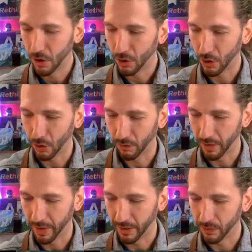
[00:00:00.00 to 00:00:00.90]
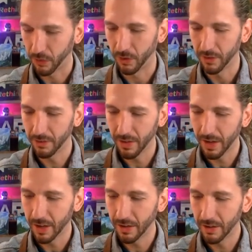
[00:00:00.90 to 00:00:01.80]
Curved lines for this
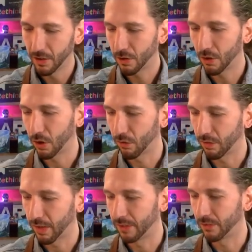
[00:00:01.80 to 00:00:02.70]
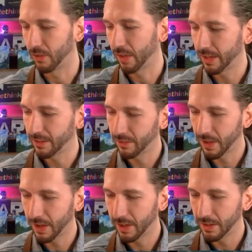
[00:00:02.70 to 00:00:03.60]
side, curved lines for that
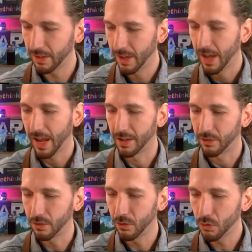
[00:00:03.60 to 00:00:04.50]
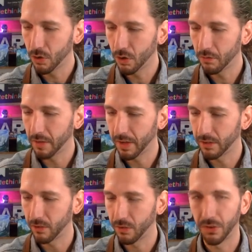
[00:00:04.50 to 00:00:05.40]
side, and two curved
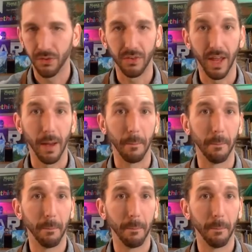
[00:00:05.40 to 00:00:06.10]
lines for the stem.